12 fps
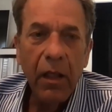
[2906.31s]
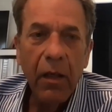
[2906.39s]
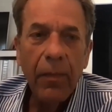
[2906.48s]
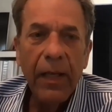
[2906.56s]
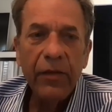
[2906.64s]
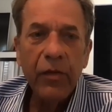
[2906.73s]

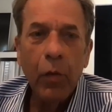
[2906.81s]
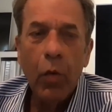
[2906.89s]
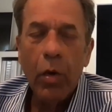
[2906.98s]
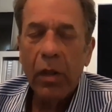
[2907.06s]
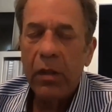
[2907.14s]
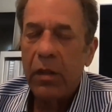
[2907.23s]
about the
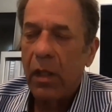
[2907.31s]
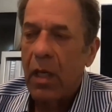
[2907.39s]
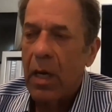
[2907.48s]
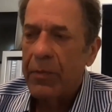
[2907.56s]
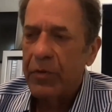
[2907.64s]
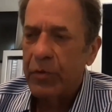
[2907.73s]
work and the
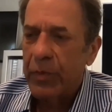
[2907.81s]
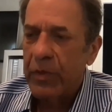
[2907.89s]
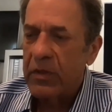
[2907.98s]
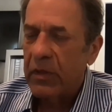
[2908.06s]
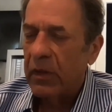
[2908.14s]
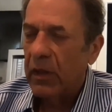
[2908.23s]

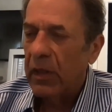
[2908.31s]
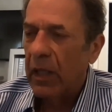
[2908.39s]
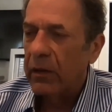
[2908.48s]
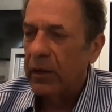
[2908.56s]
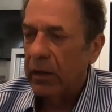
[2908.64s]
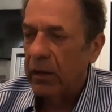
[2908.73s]
accomplishments that
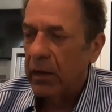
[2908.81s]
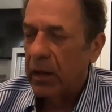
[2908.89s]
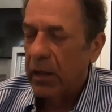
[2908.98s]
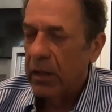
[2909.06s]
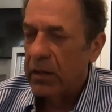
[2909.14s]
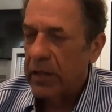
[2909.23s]
ELNET
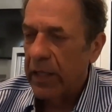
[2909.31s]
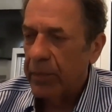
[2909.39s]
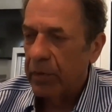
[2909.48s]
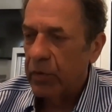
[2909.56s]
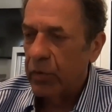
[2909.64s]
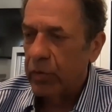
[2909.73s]
is
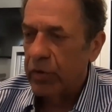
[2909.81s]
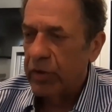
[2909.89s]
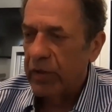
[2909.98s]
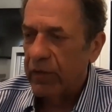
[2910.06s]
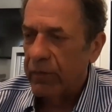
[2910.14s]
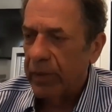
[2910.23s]
able to
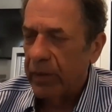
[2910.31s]
achieve.